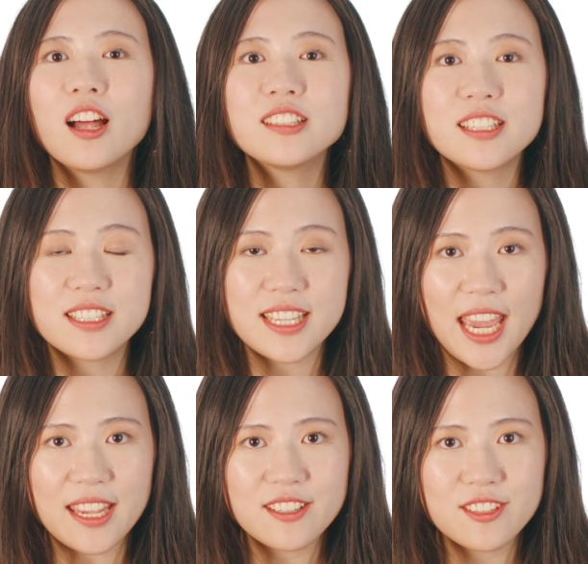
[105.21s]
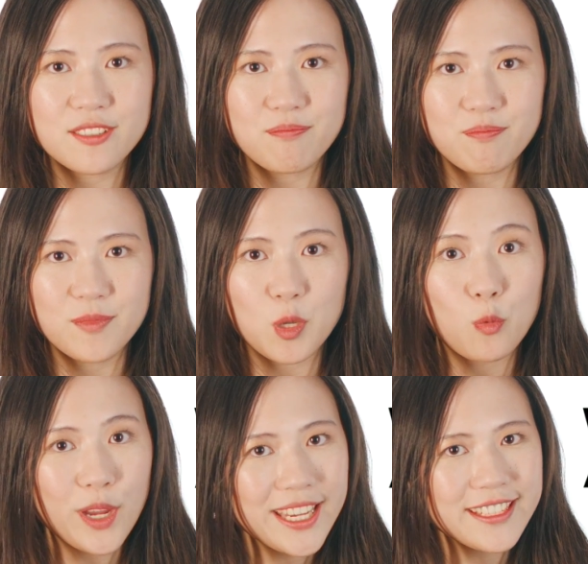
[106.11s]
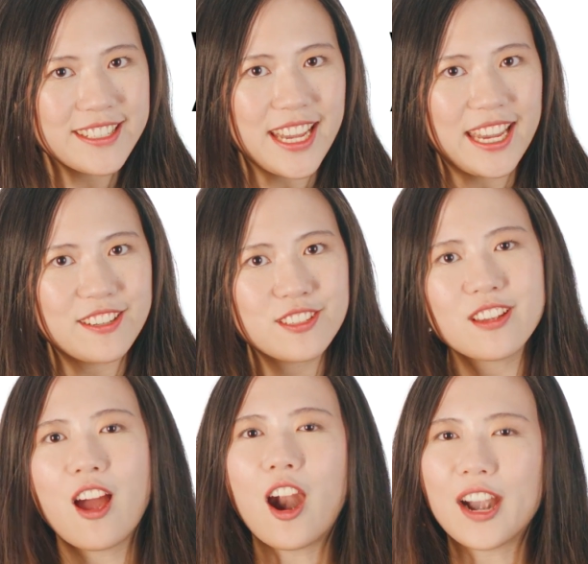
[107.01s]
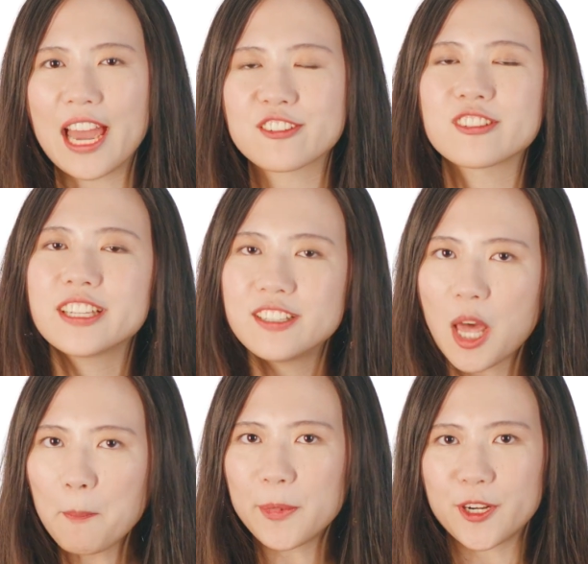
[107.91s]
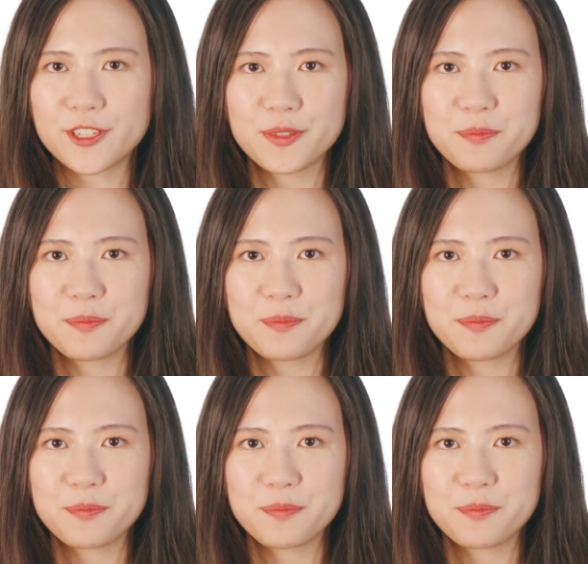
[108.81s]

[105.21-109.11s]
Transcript: The days, the weekdays, are actually numbered.